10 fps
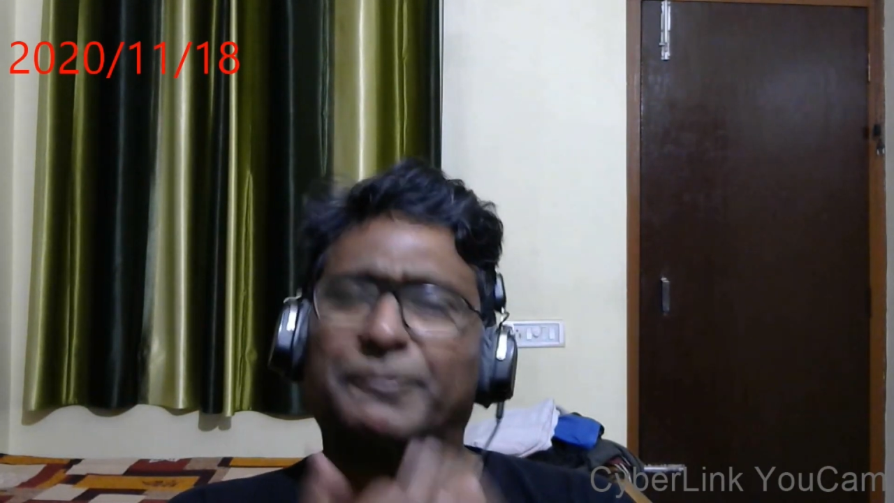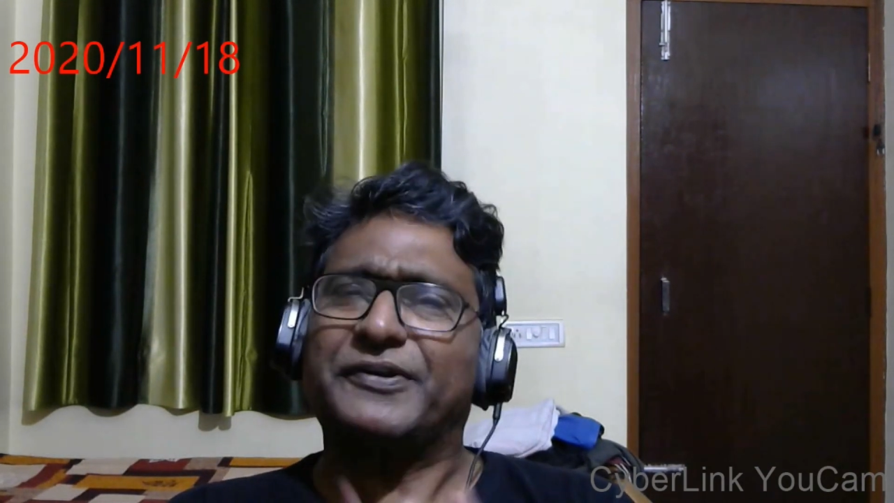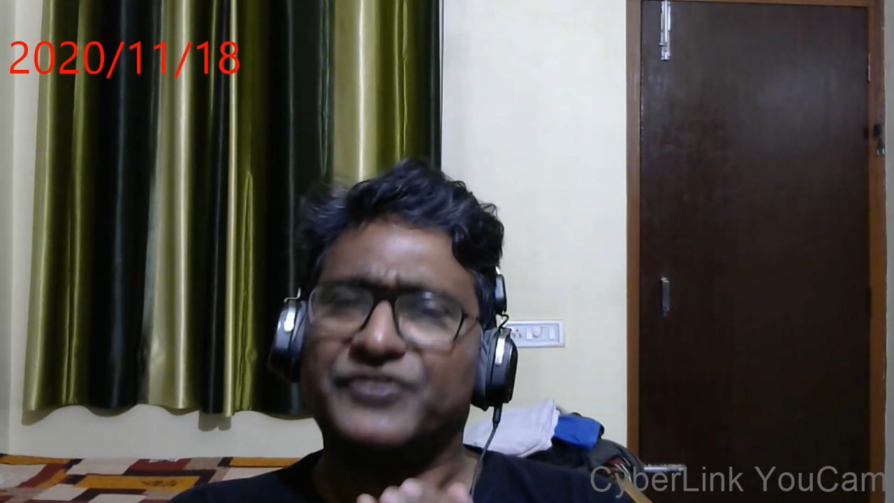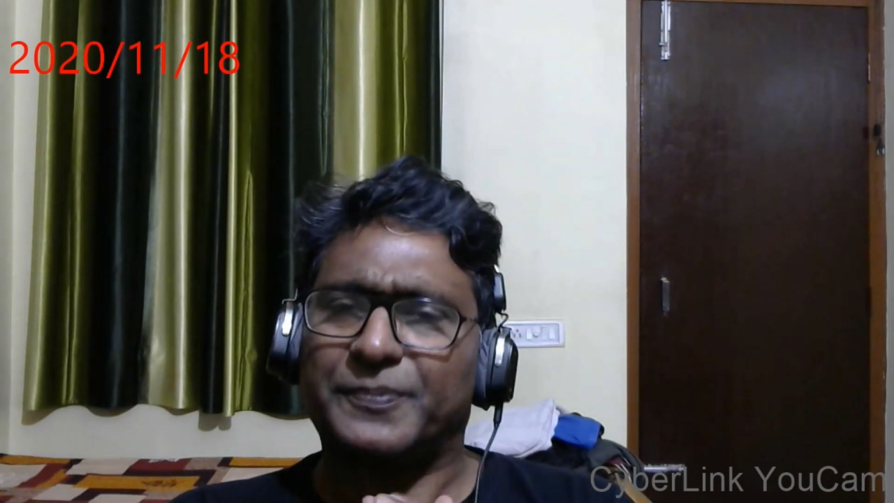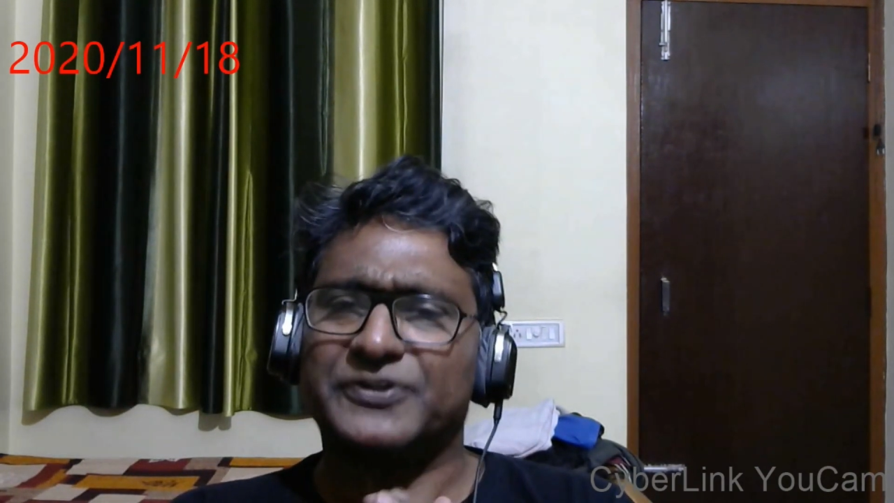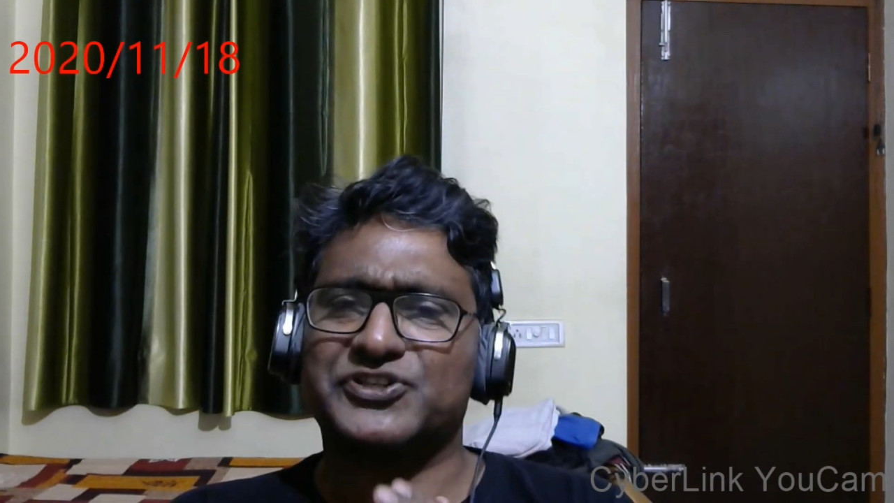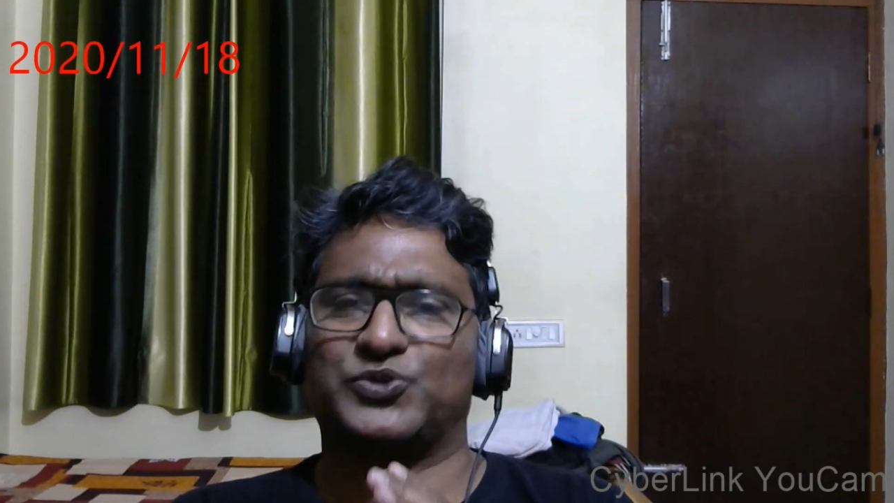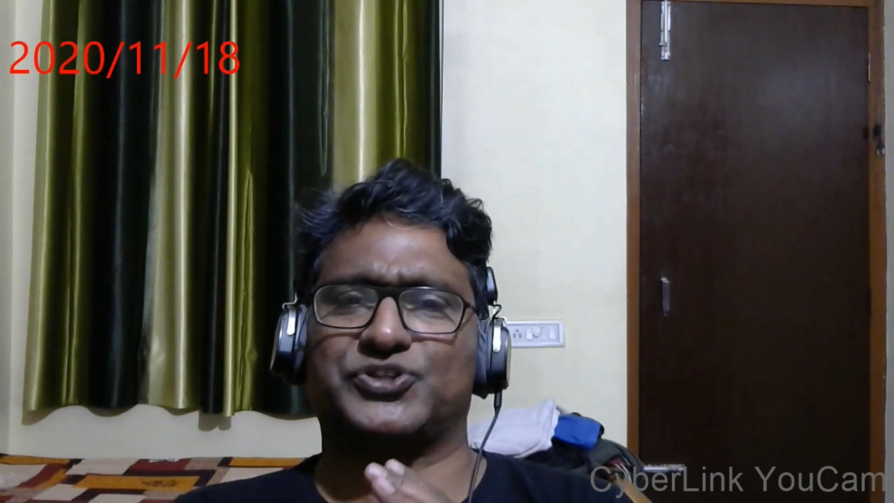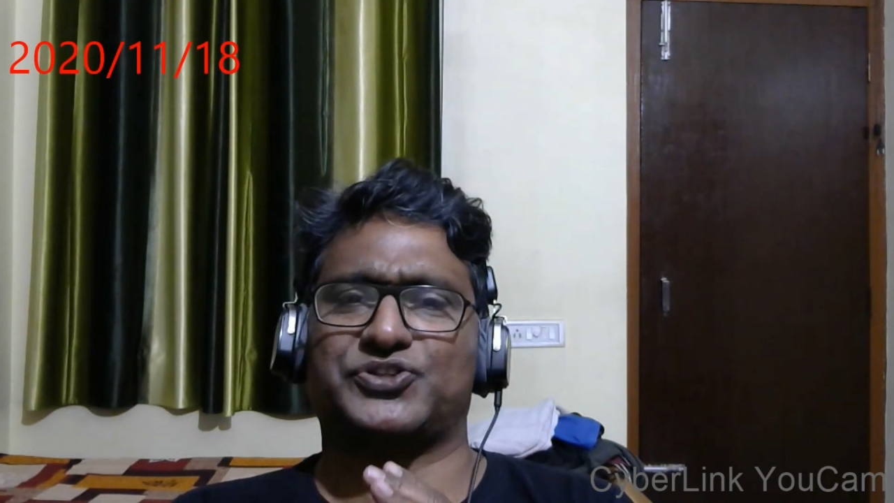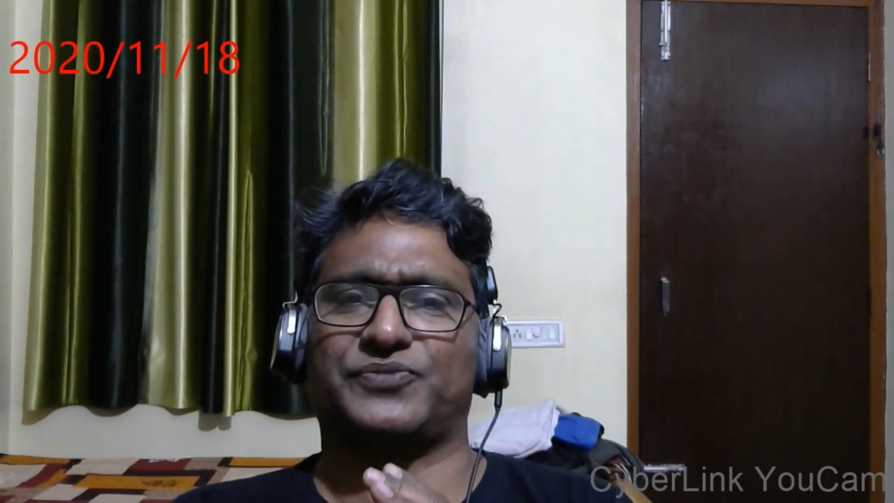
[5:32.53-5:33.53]
principal
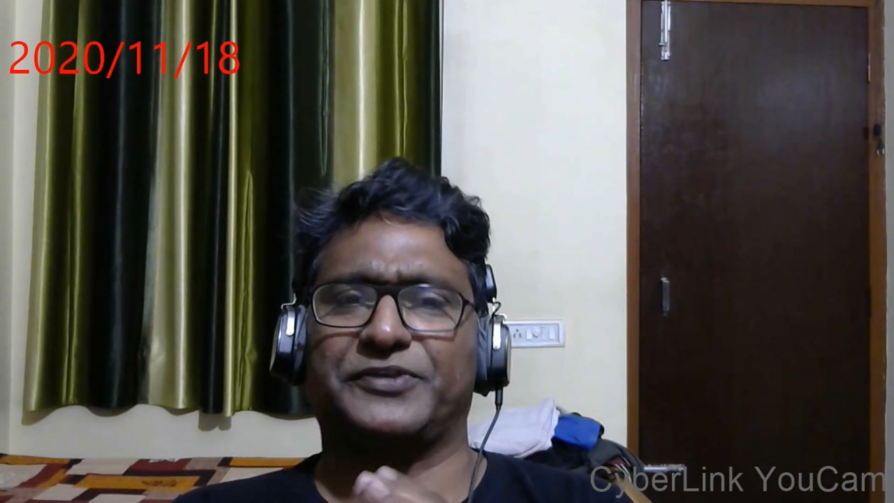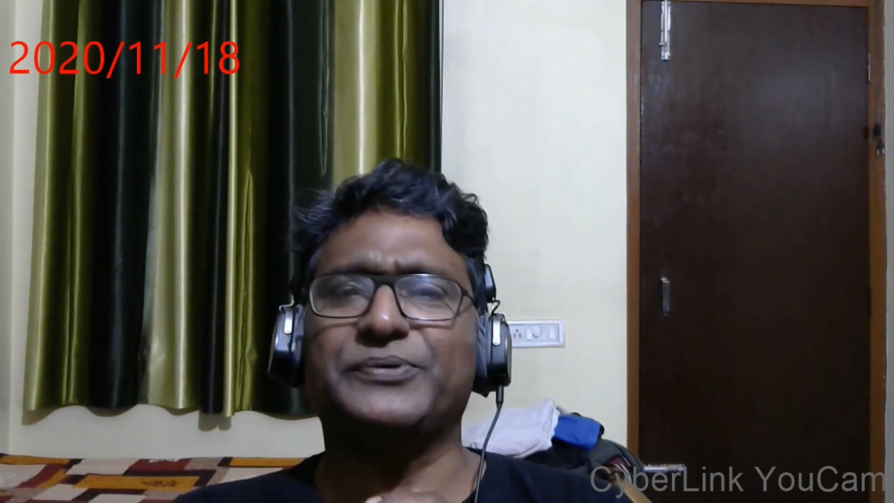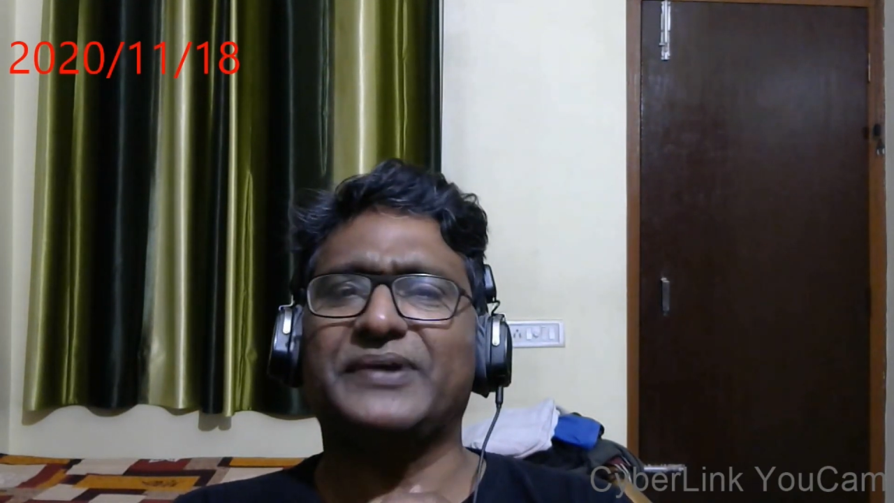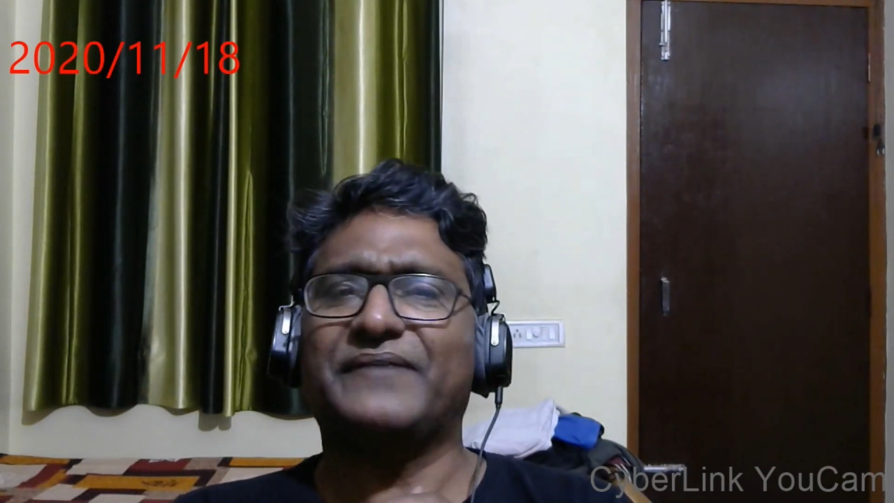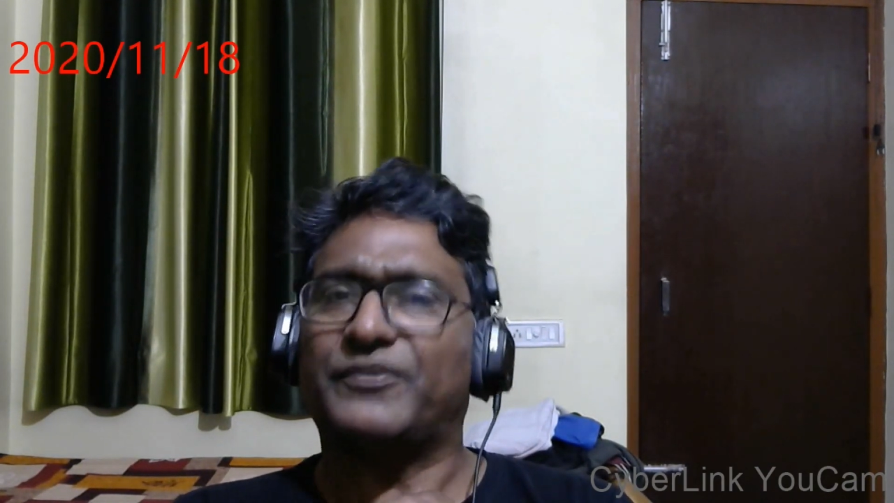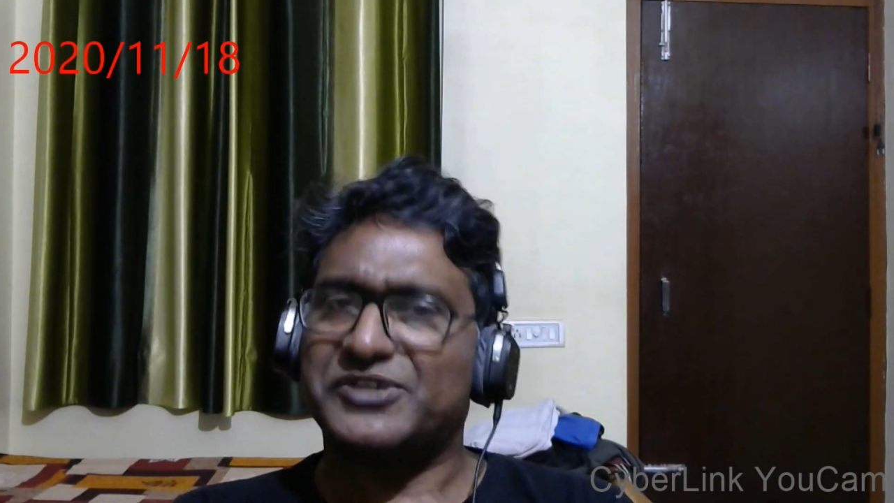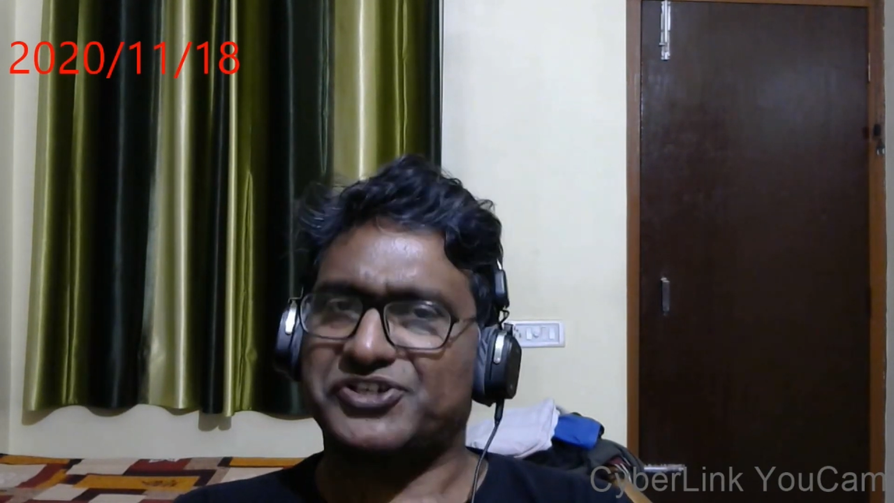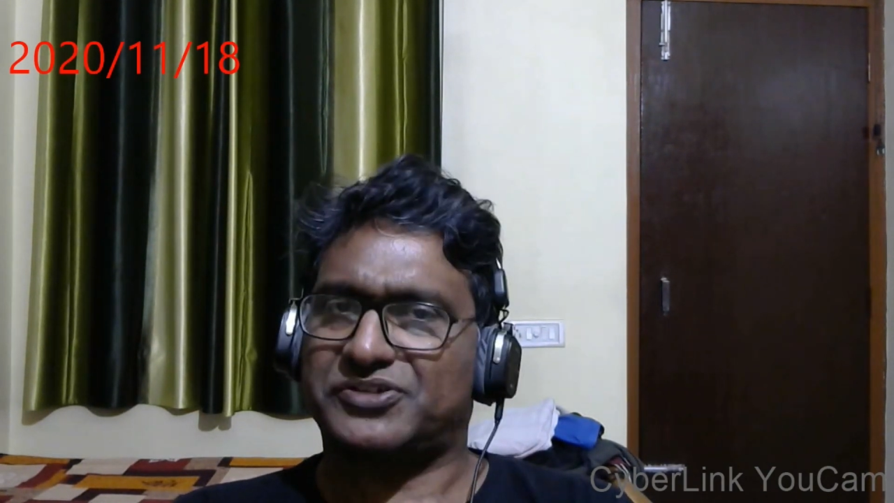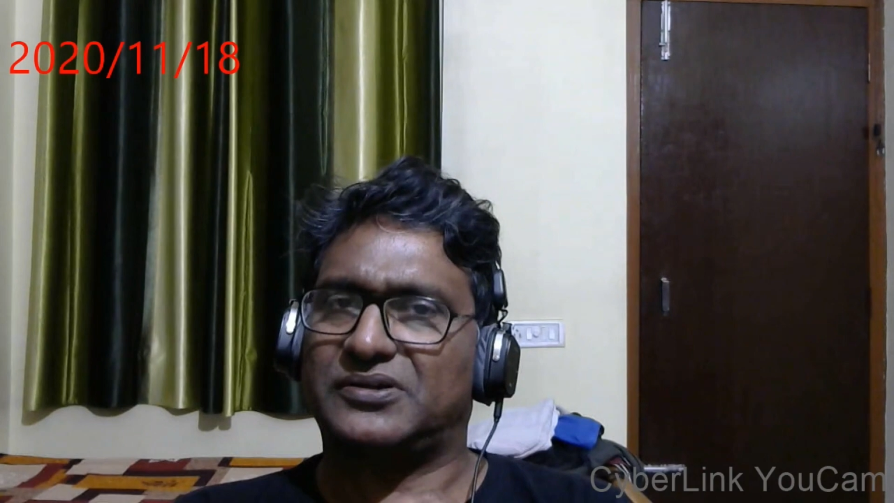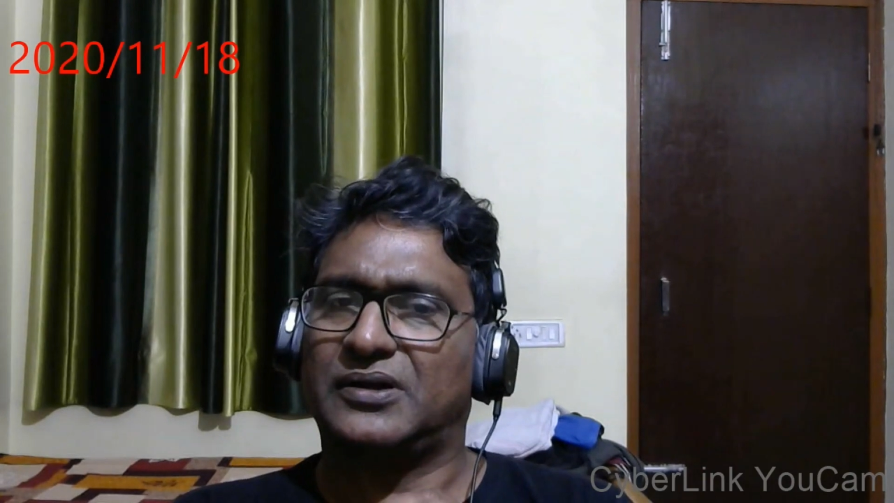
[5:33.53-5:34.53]
source of new
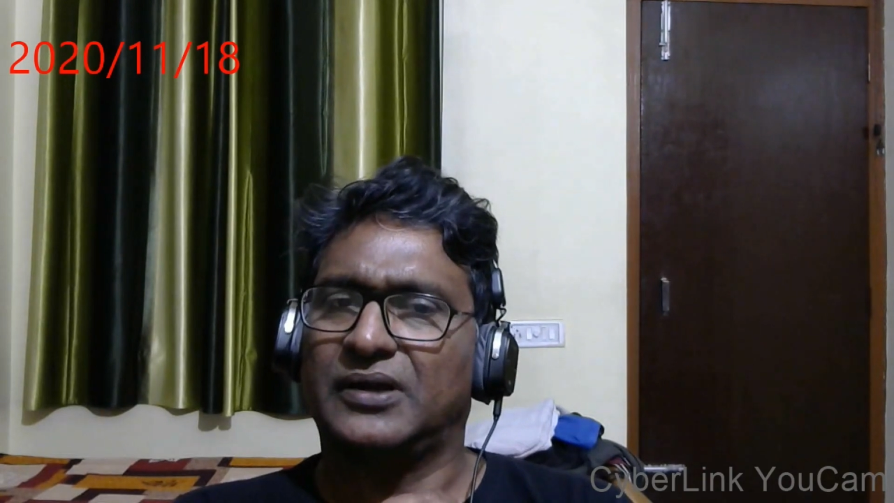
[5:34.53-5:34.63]
information